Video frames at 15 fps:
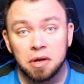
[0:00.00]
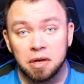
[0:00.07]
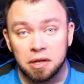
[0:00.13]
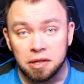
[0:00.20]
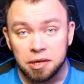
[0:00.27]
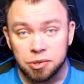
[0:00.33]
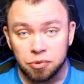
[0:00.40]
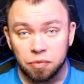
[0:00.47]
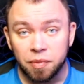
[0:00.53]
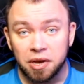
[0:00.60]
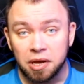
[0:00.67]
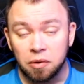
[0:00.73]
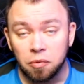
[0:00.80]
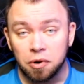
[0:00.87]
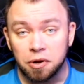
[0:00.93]
This will make it
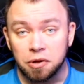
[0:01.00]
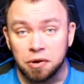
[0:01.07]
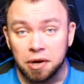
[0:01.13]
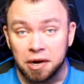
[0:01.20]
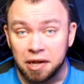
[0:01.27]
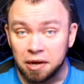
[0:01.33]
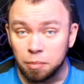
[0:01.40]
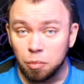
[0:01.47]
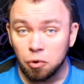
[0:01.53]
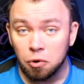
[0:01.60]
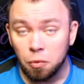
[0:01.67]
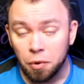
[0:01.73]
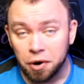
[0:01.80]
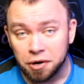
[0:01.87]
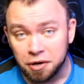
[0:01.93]
where you can get more
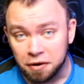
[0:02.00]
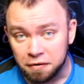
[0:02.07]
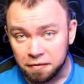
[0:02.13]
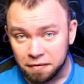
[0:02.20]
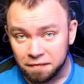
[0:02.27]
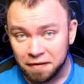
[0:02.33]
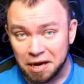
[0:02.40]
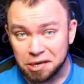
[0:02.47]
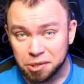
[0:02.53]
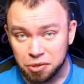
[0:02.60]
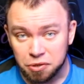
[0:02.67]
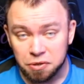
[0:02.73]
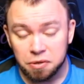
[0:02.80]
work done faster.